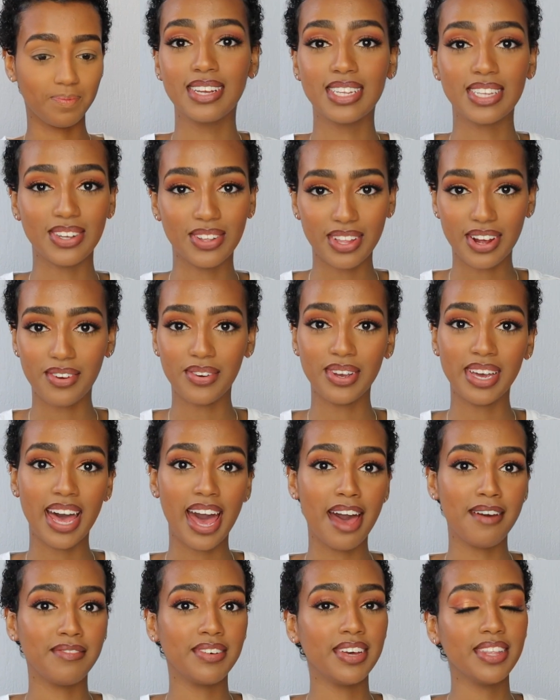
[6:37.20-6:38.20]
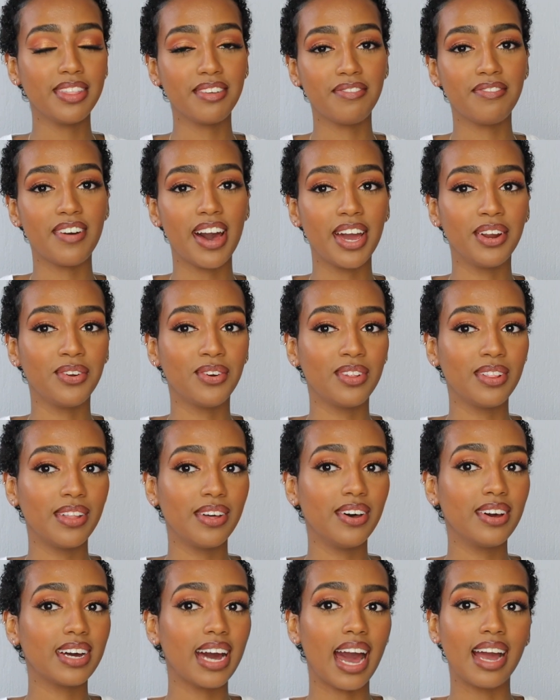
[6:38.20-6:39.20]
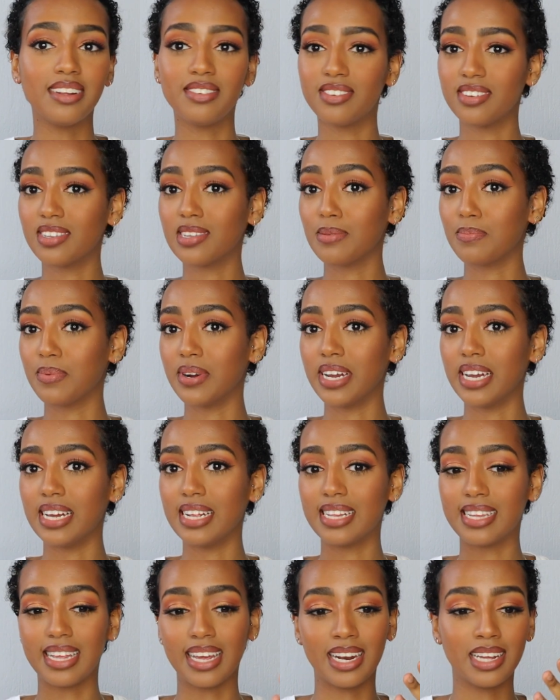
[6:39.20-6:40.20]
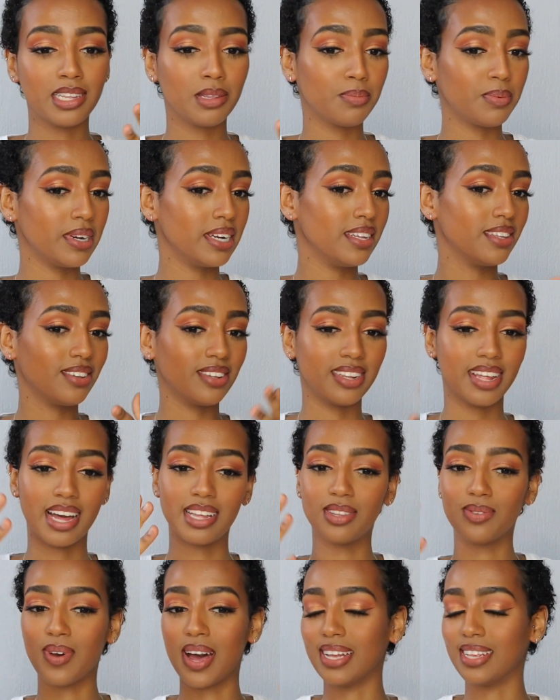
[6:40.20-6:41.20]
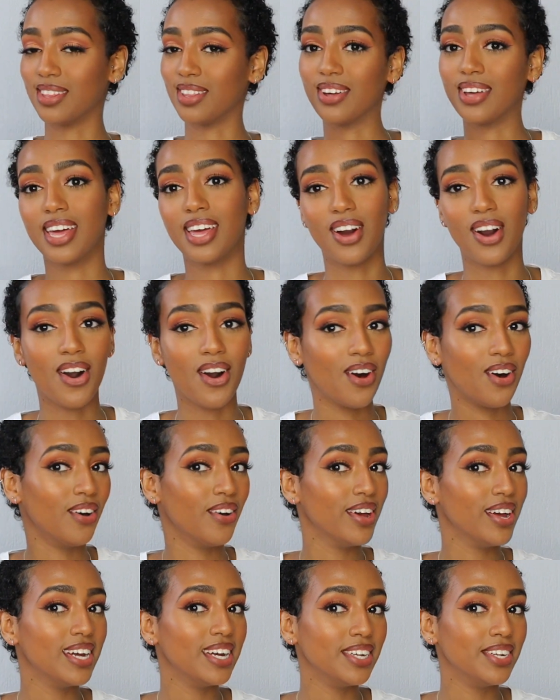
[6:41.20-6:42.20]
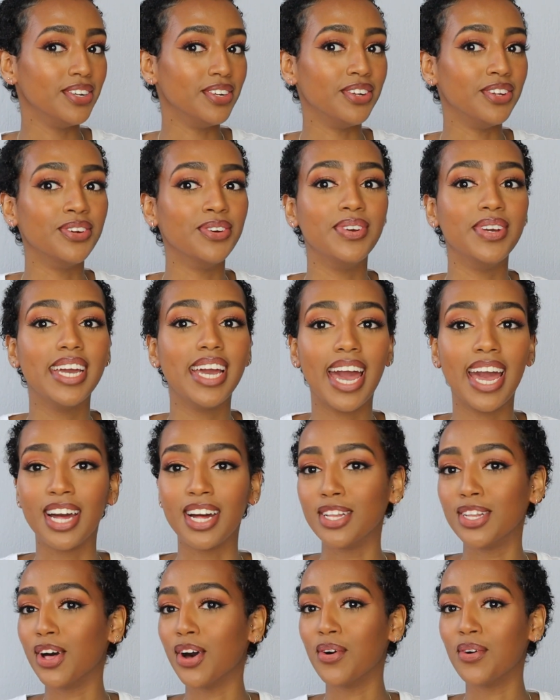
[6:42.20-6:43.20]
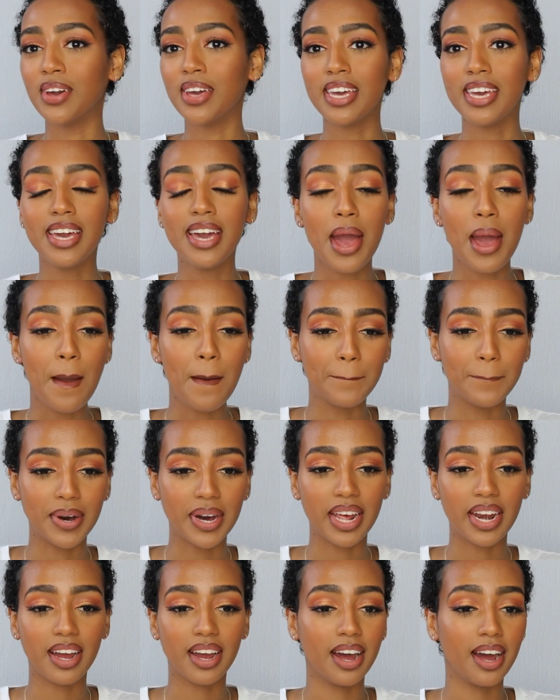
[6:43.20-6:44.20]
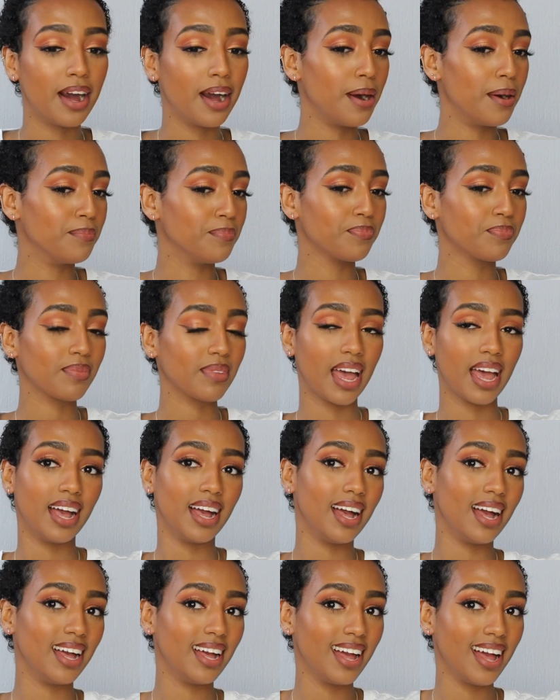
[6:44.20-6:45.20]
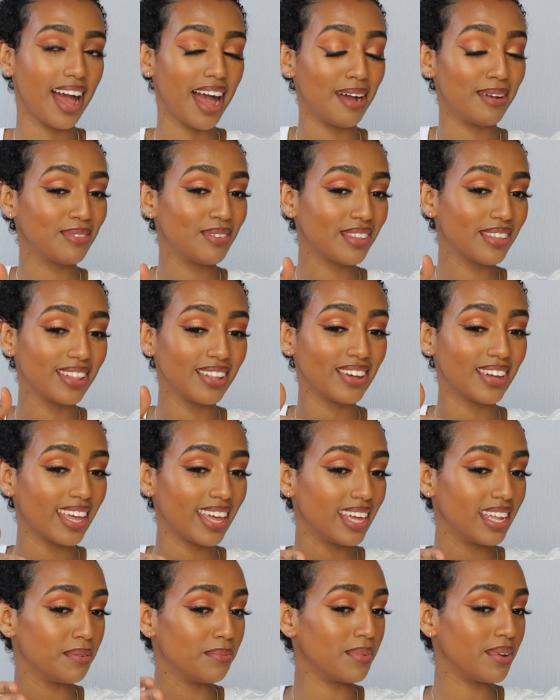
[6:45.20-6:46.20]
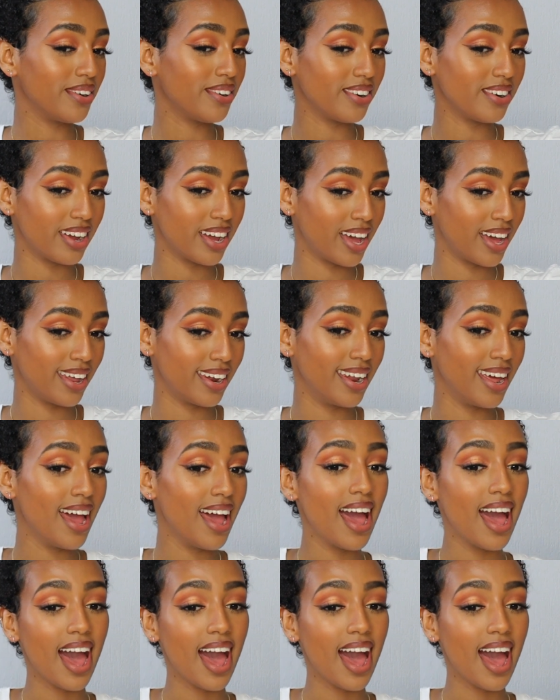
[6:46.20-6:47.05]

So there we have it, the final look. I just sprayed setting spray, so that's why it's looking all dewy and glowy. But I'm just looking in the mirror and